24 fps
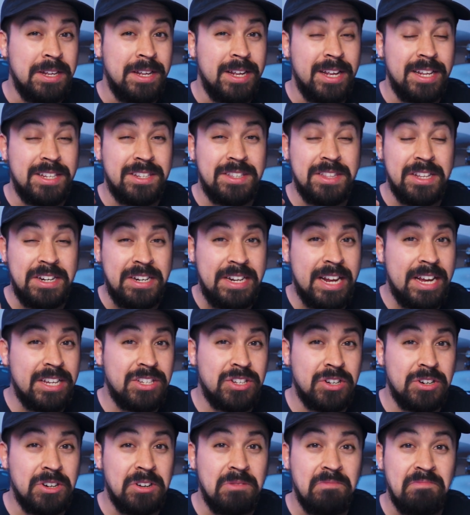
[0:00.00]
it's the
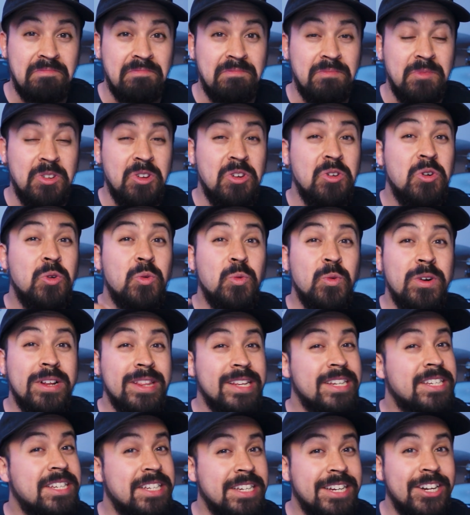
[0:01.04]
desert. You don't
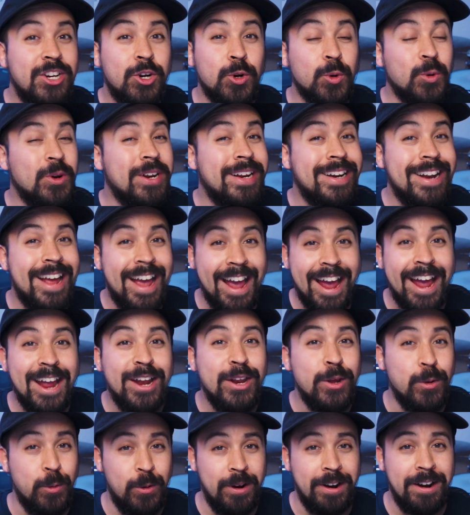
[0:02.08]
really see green
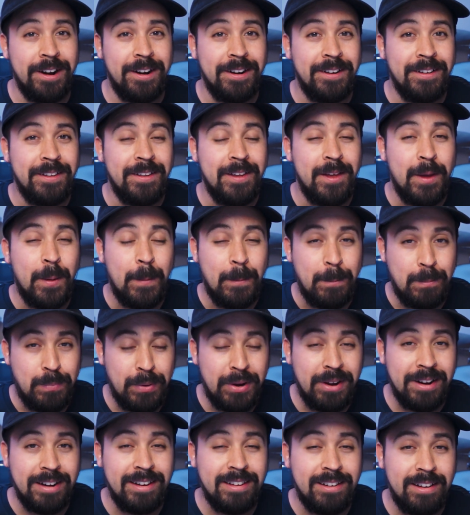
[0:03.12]
anywhere,
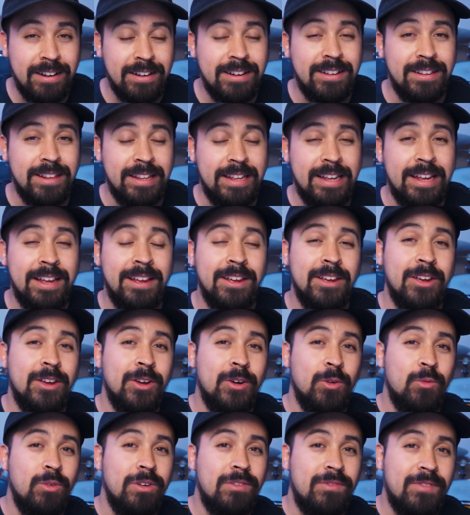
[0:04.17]
but luckily
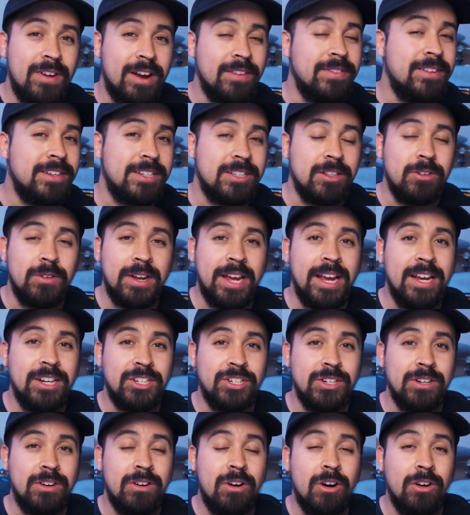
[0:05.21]
we found this
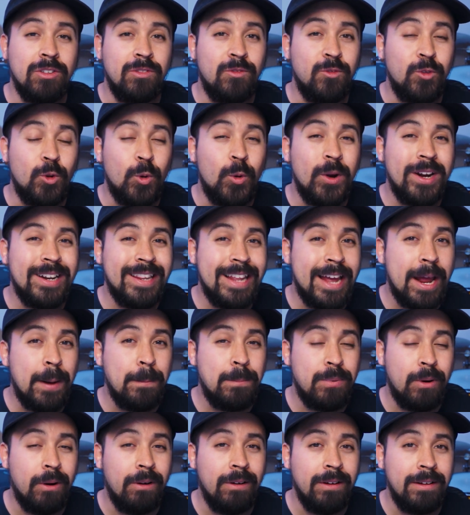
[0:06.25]
location called Floydland
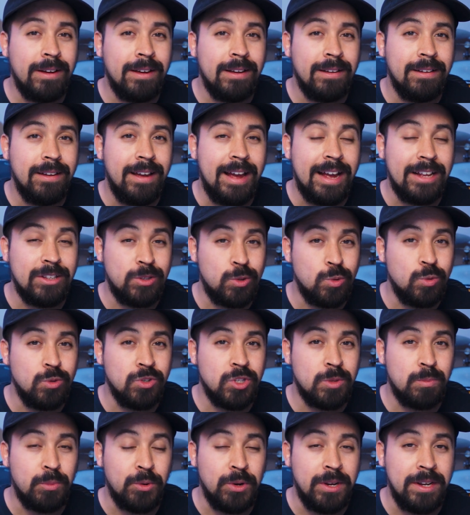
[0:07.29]
Park at Tool
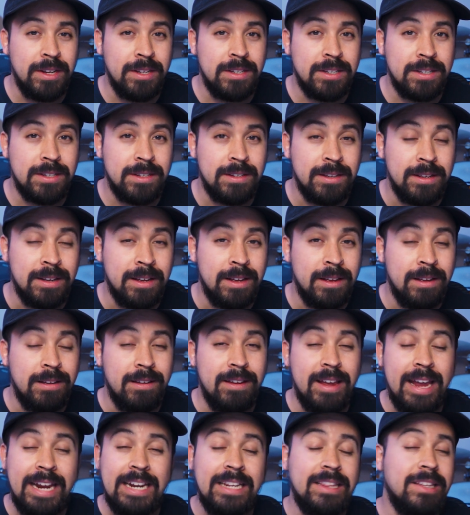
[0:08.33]
Springs,
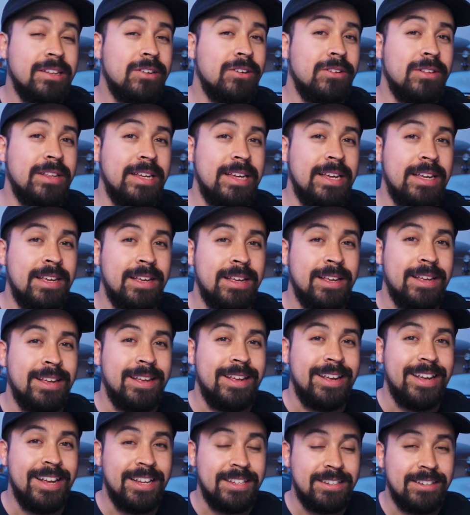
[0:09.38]
and literally
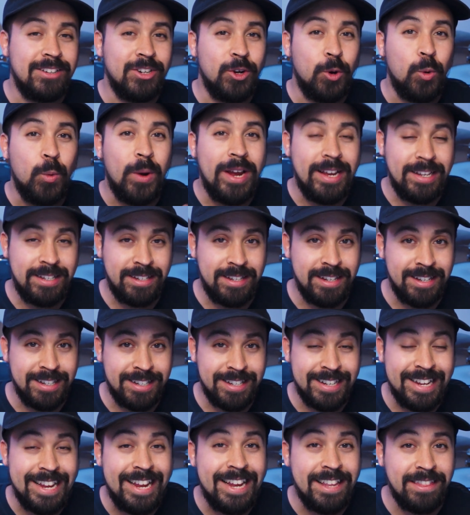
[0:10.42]
it's an
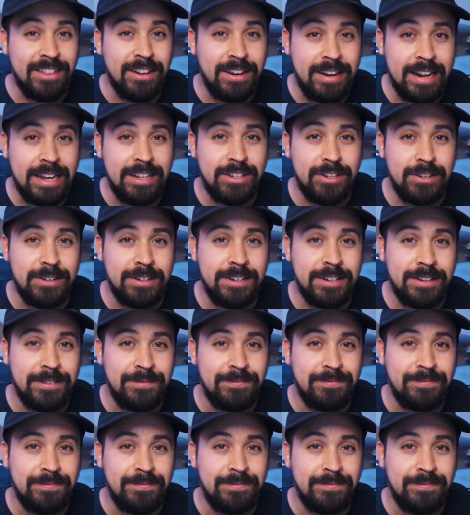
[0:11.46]
oasis in the desert.